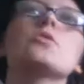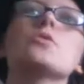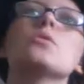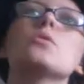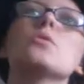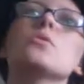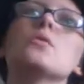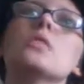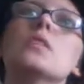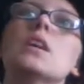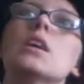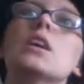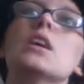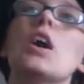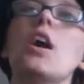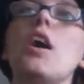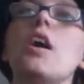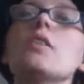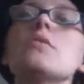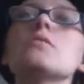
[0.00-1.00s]
to the
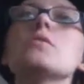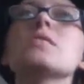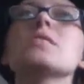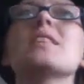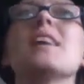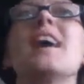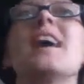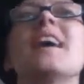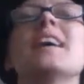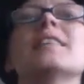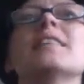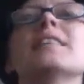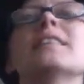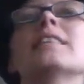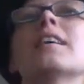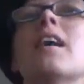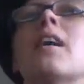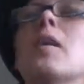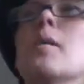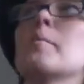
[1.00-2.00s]
coast at
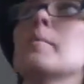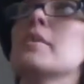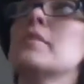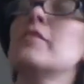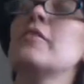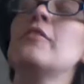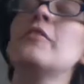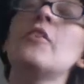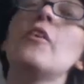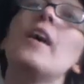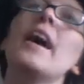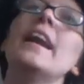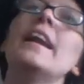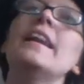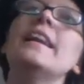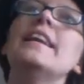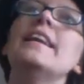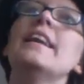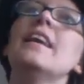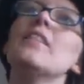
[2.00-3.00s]
Yarmouth for a
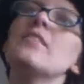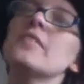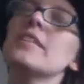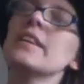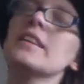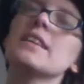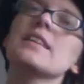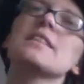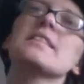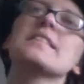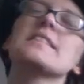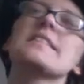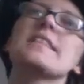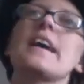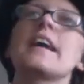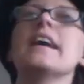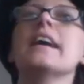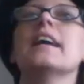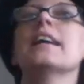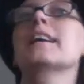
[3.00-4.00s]
lovely little
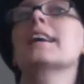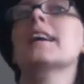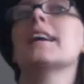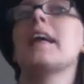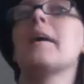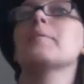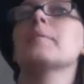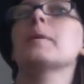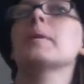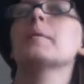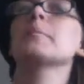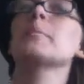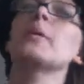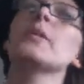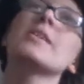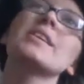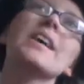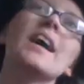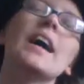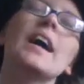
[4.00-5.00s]
stay in a glamping
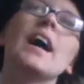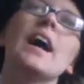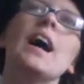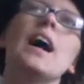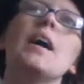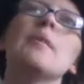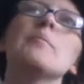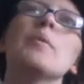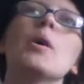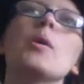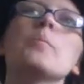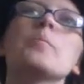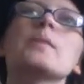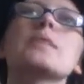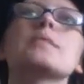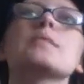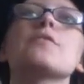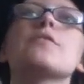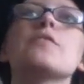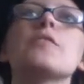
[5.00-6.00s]
pod. I'm
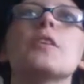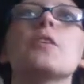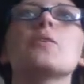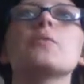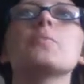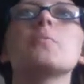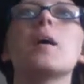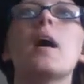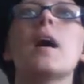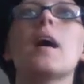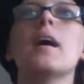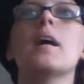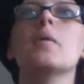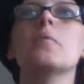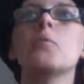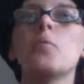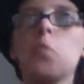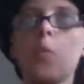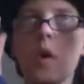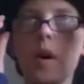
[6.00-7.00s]
hoping to film
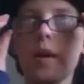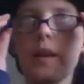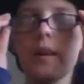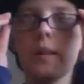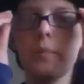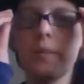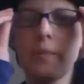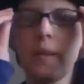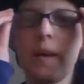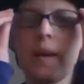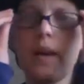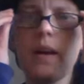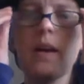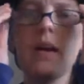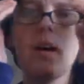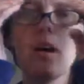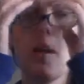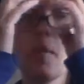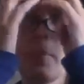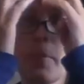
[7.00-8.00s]
while I'm there.
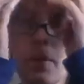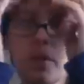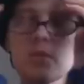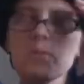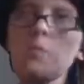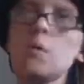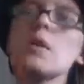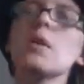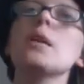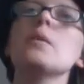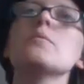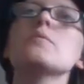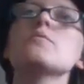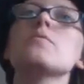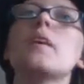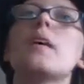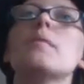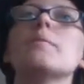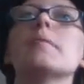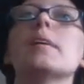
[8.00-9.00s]
But while I was
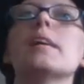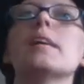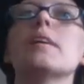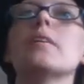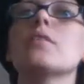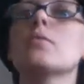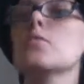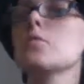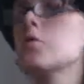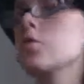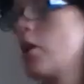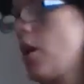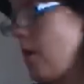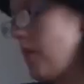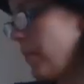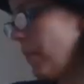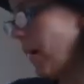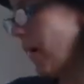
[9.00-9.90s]
around my local shop,